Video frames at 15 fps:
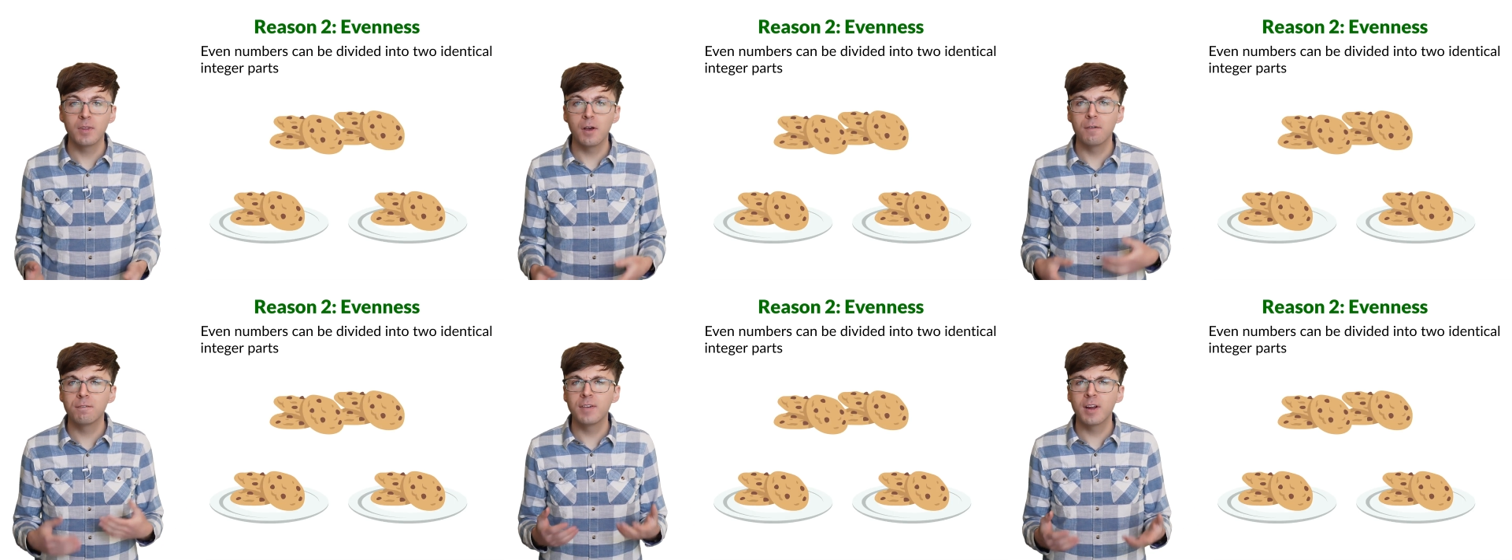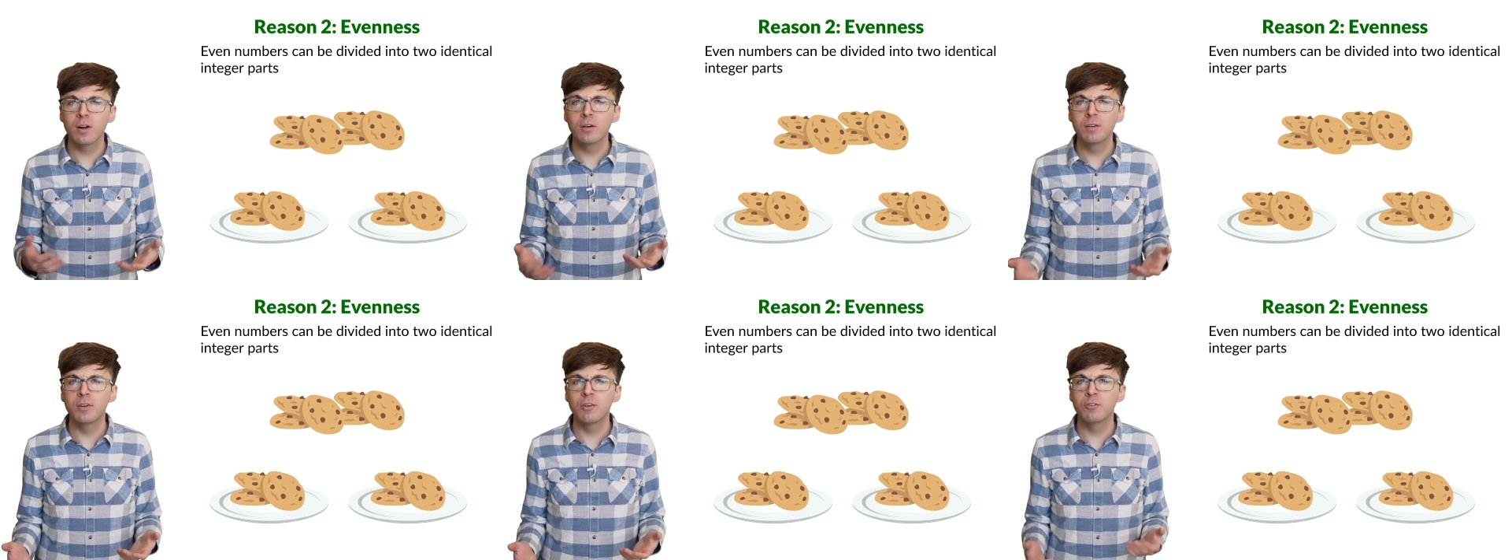a
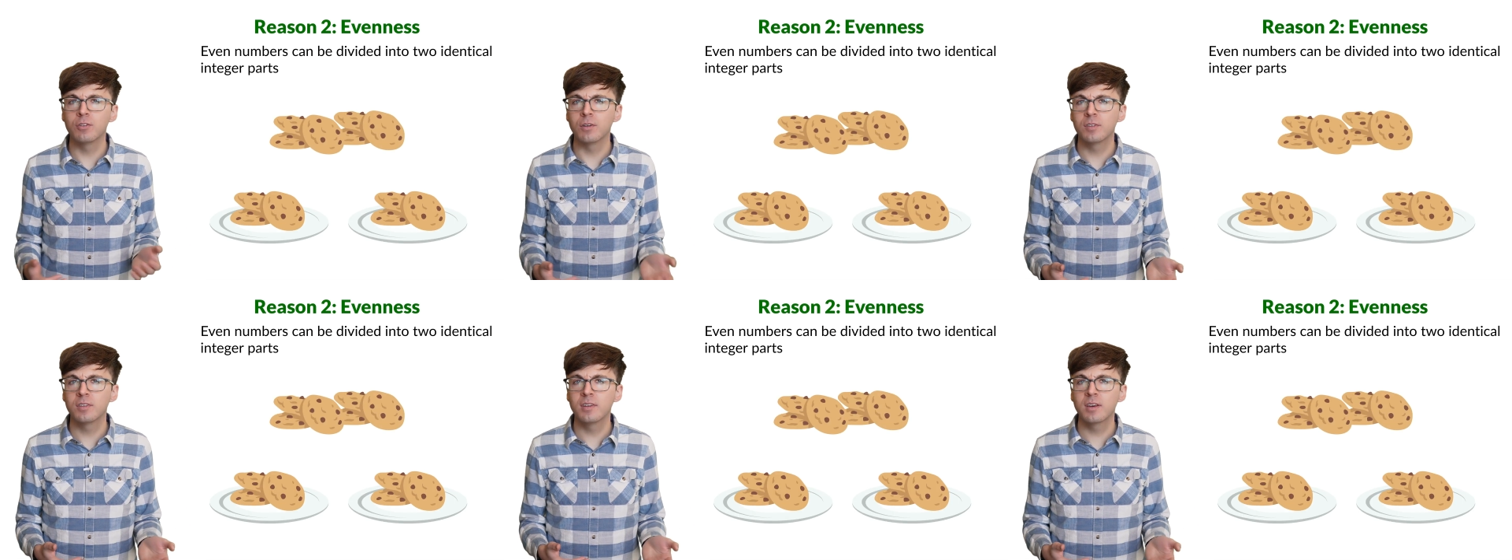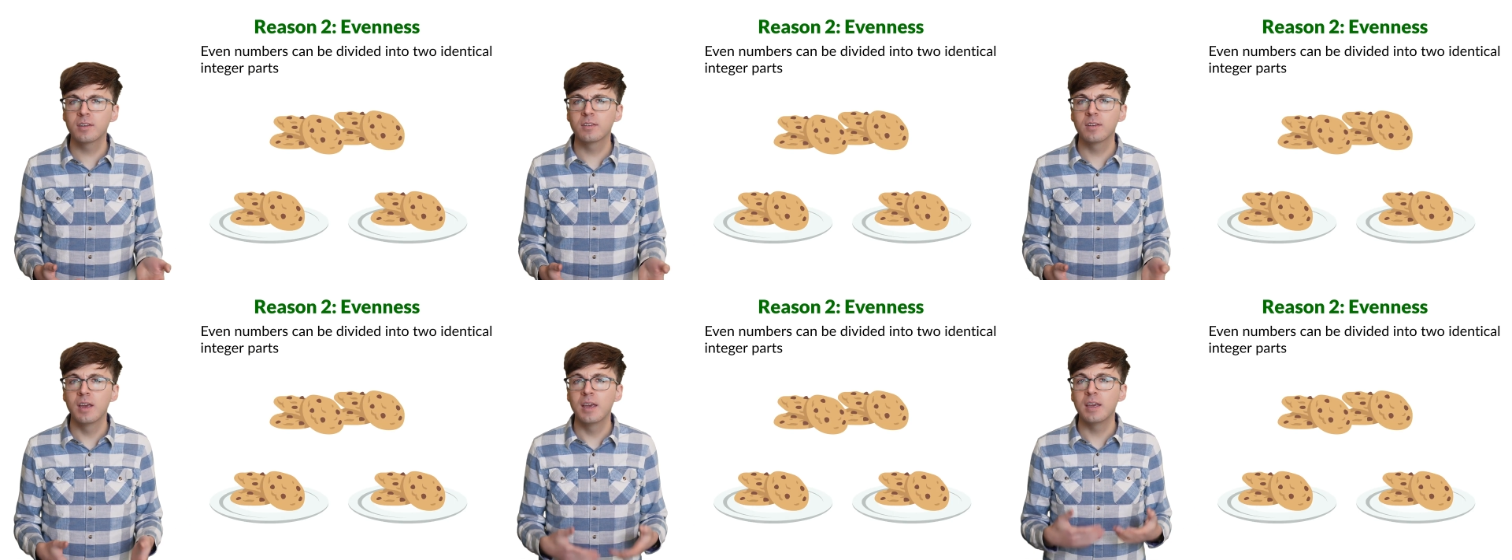fair division of
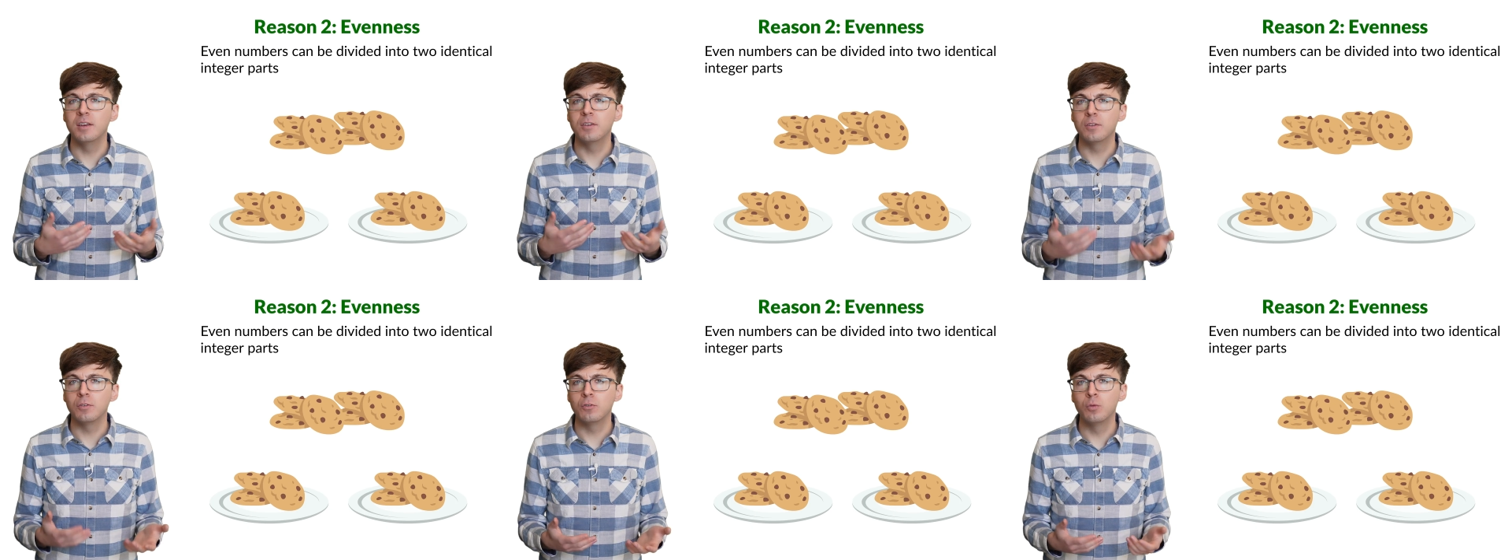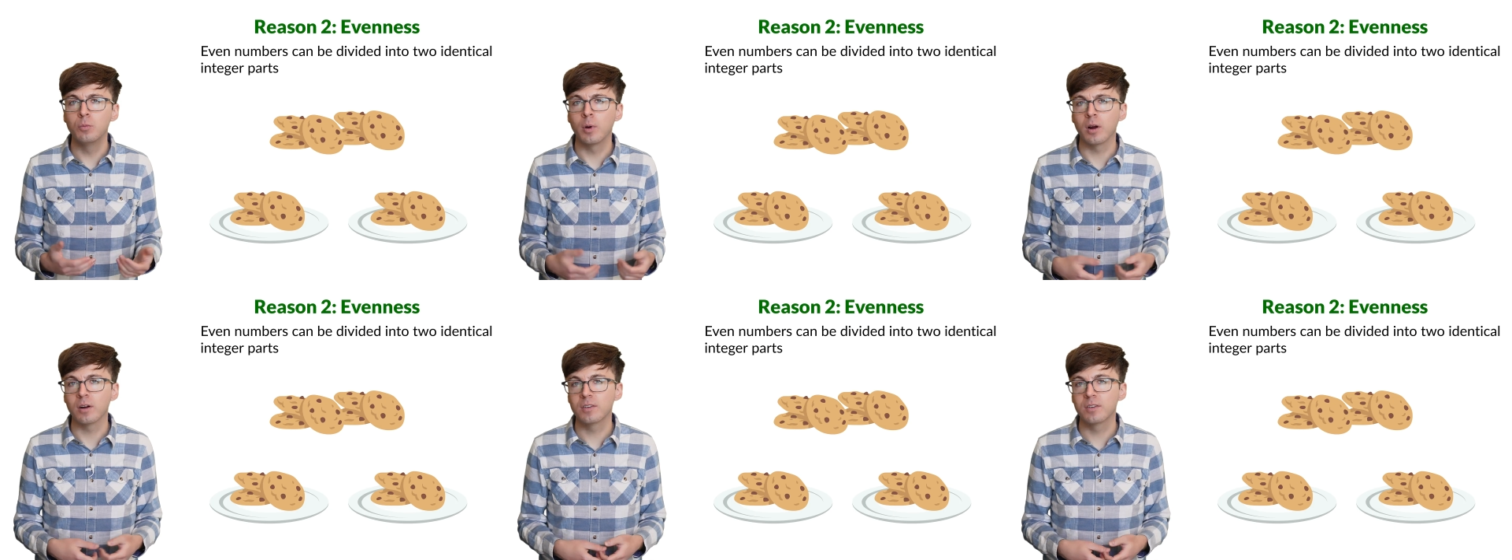6 into two
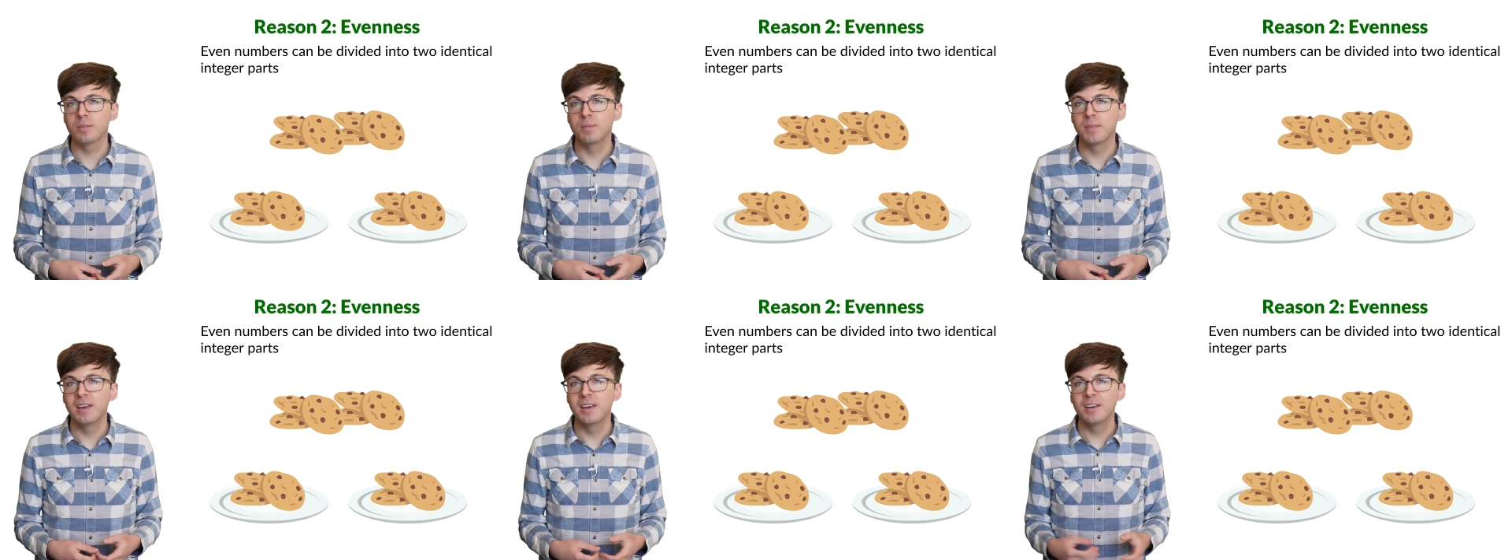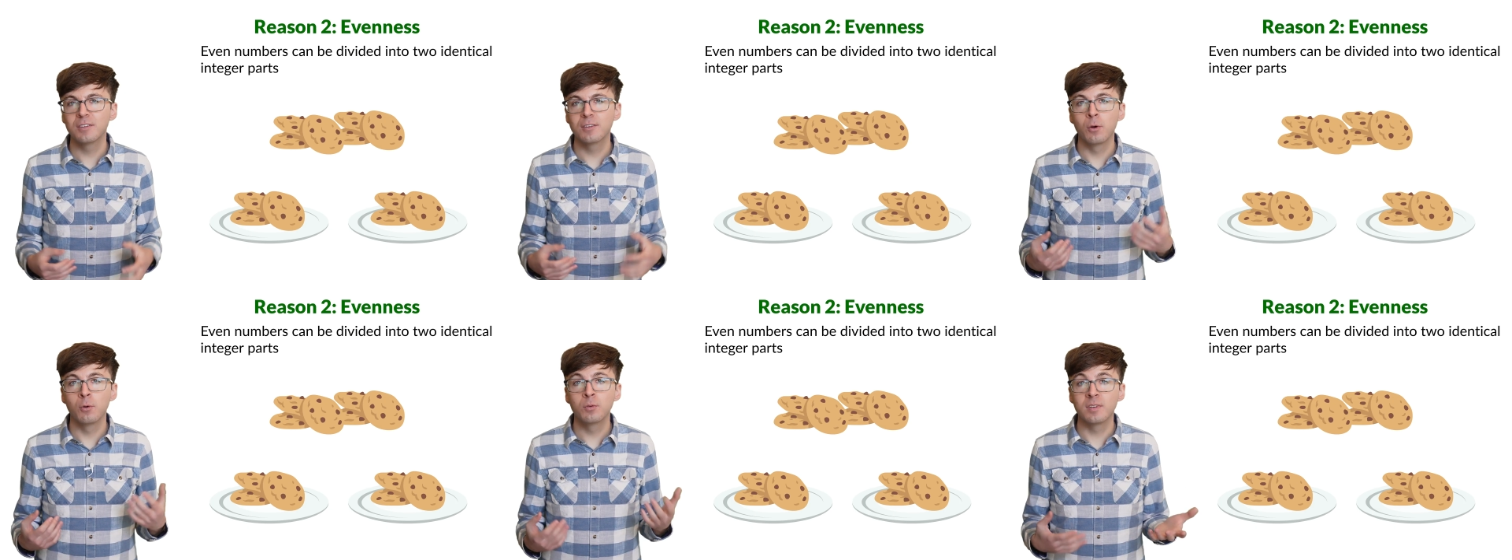parts.
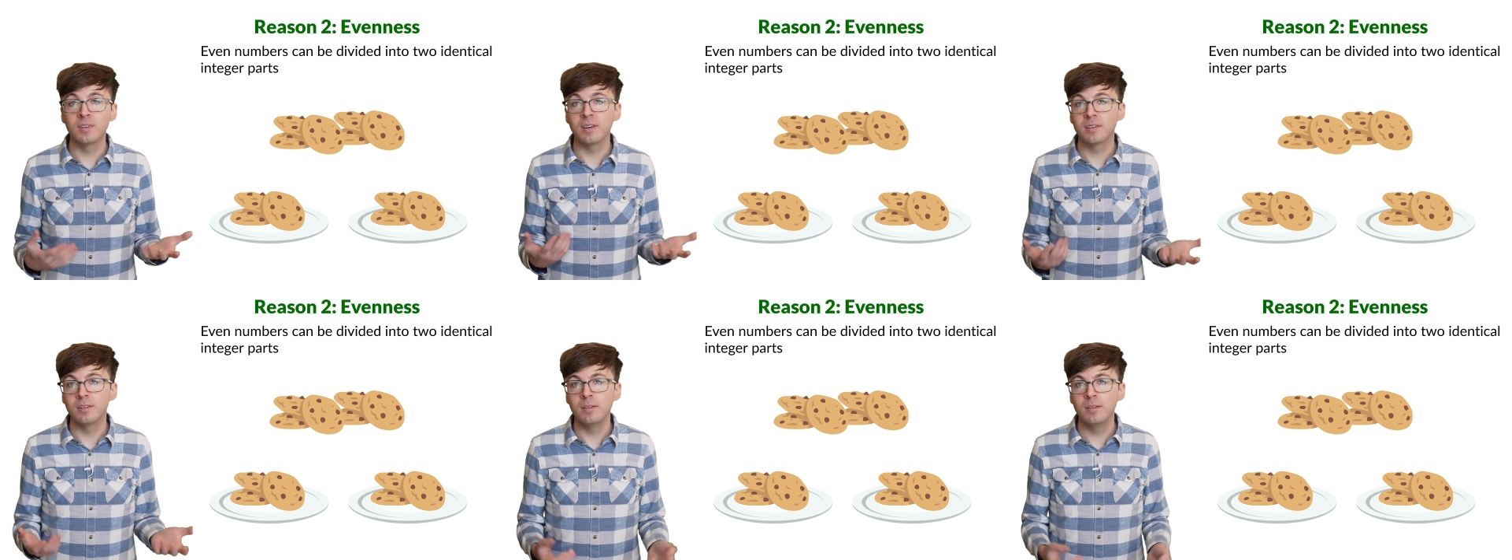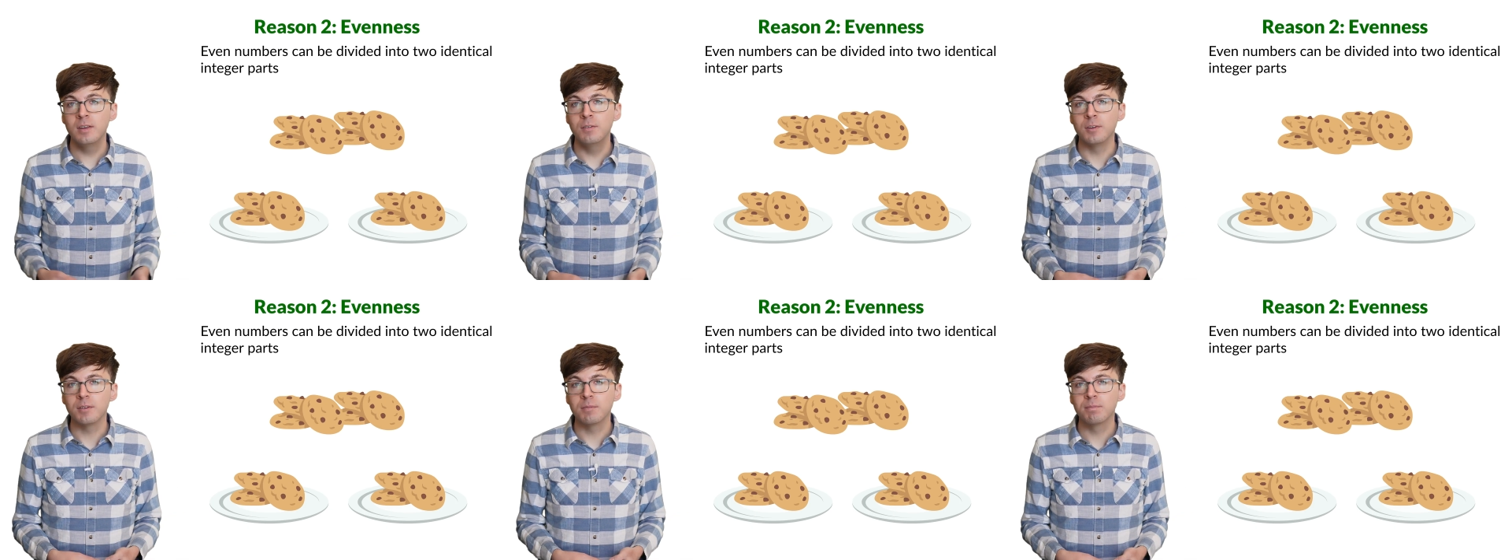So 6 is
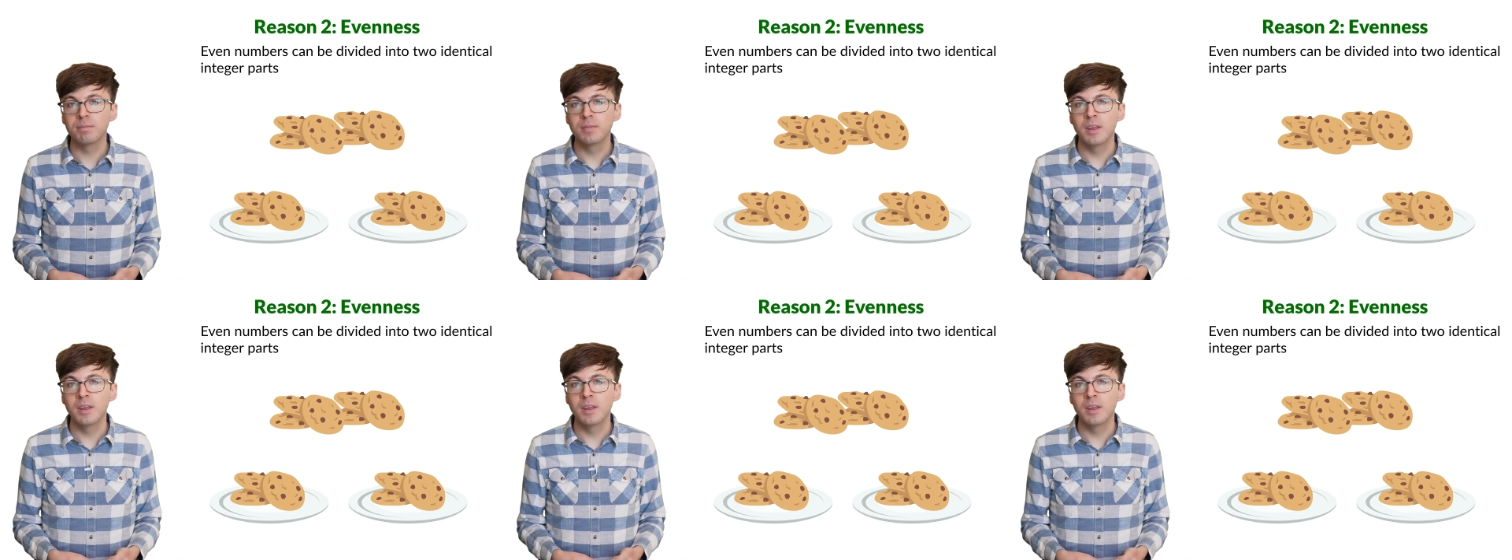even.